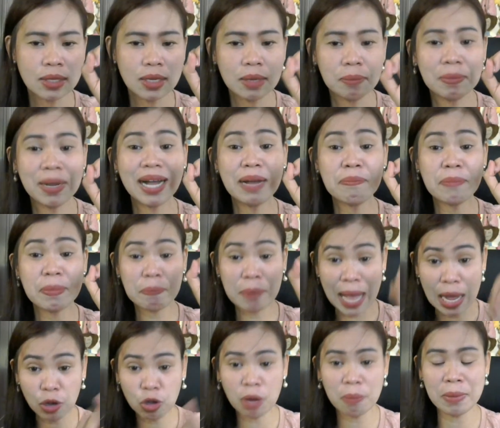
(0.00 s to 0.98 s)
mga
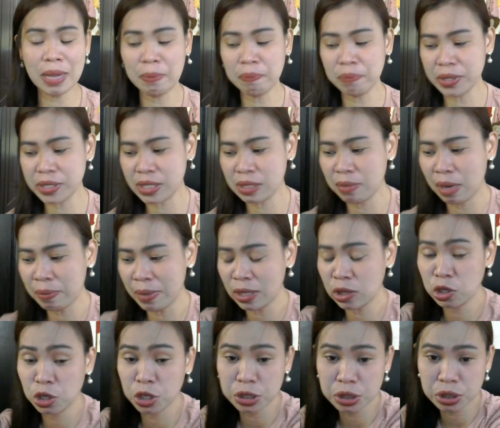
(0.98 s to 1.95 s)
bagong members si Ma'am
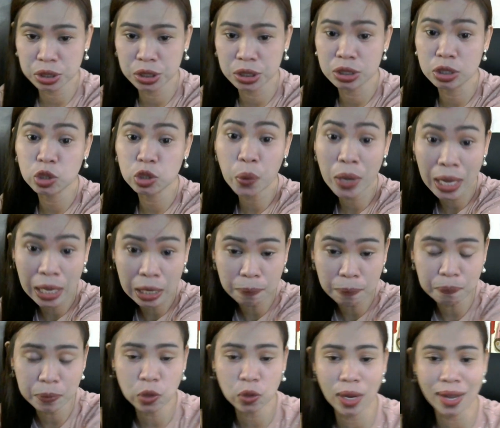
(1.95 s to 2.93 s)
and Daughter to
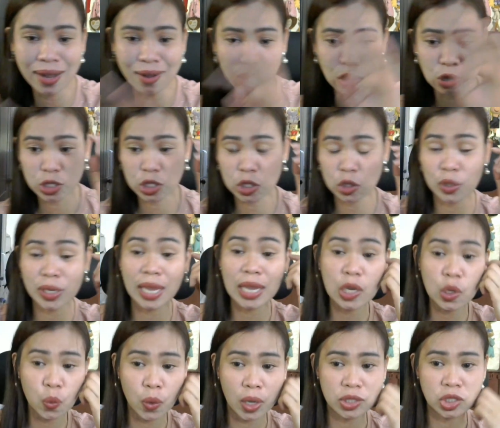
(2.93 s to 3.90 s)
help you also
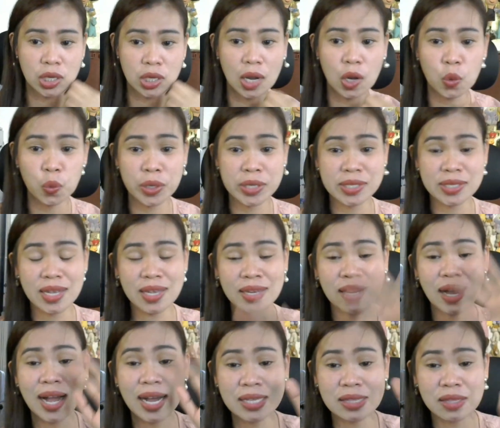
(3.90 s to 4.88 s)
gain watch hours and
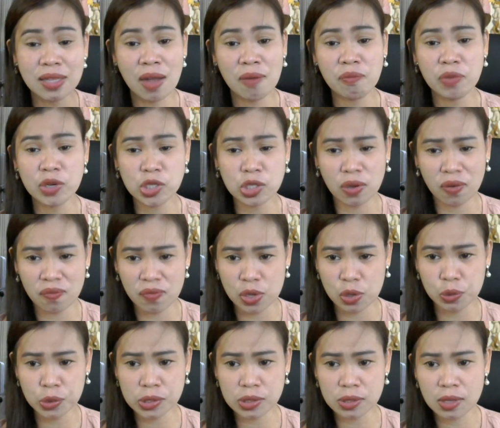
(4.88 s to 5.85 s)
add numbers of
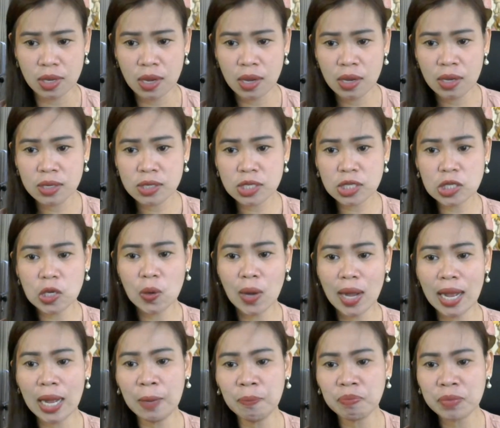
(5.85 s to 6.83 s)
views. So,
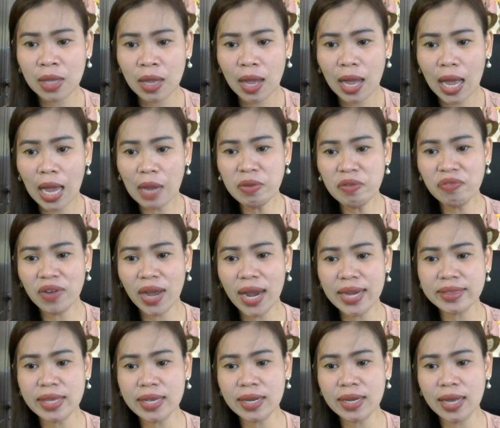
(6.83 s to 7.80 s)
I'm
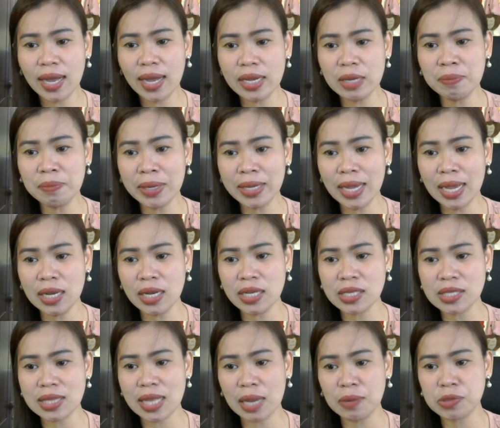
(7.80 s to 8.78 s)
inviting ha in my
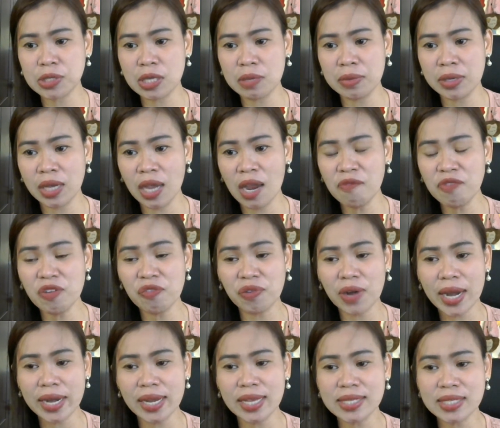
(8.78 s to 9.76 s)
LS live streaming every
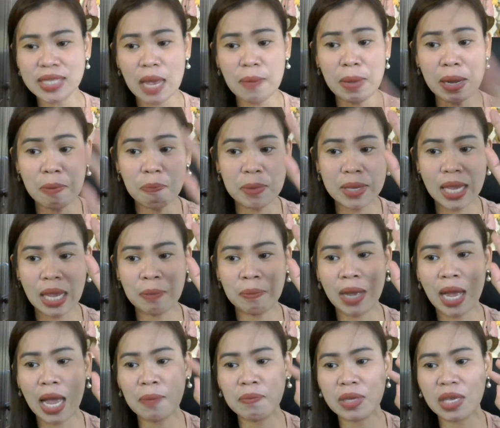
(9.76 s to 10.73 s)
Friday, 7 PM
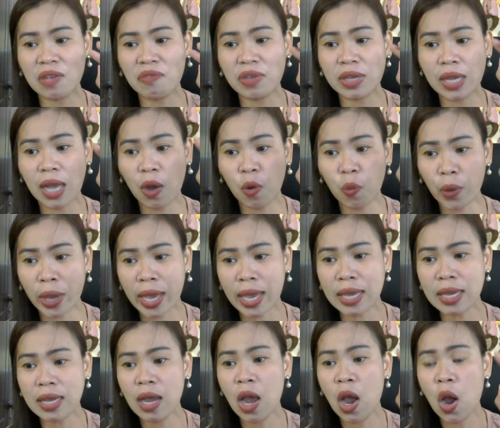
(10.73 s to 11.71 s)
ha. I'm giving away